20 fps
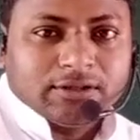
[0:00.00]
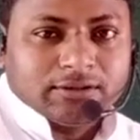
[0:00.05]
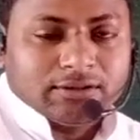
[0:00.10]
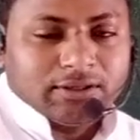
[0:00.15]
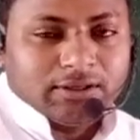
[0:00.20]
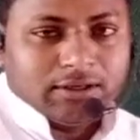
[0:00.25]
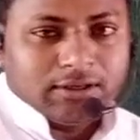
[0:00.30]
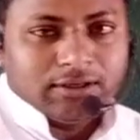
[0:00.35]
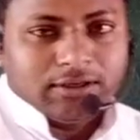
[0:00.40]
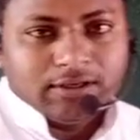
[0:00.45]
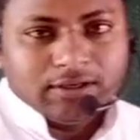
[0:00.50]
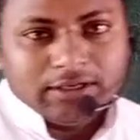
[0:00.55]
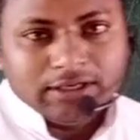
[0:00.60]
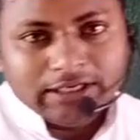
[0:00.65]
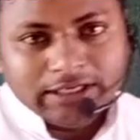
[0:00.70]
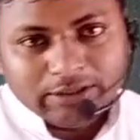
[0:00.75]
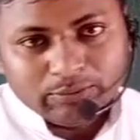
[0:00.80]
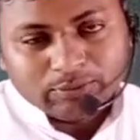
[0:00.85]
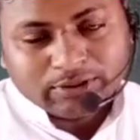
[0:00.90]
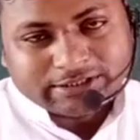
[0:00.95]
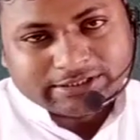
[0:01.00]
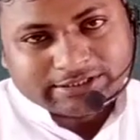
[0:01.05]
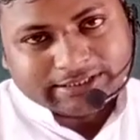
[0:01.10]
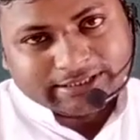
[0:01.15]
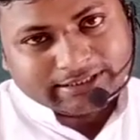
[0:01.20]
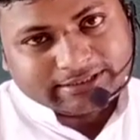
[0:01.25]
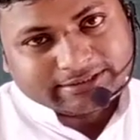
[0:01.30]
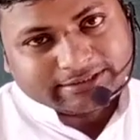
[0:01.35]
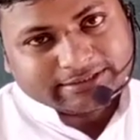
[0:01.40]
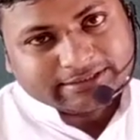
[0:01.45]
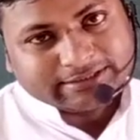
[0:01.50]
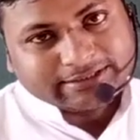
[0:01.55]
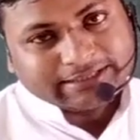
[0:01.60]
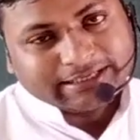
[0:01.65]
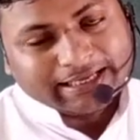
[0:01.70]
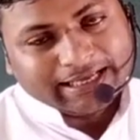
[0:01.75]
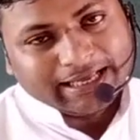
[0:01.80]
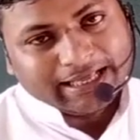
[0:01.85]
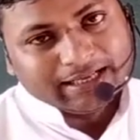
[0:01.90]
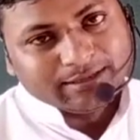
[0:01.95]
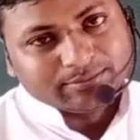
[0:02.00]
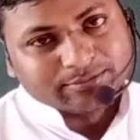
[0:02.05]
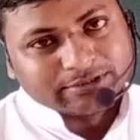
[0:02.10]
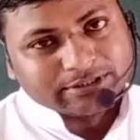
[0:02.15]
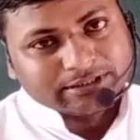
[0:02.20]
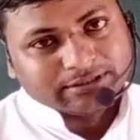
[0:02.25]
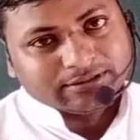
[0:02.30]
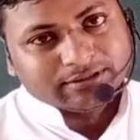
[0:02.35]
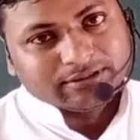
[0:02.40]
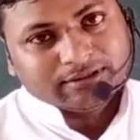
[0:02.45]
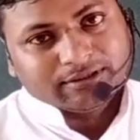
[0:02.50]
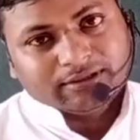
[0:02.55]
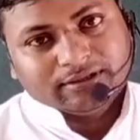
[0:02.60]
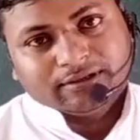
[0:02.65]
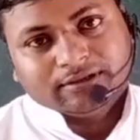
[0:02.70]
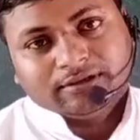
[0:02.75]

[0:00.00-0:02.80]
the liver cells helps in the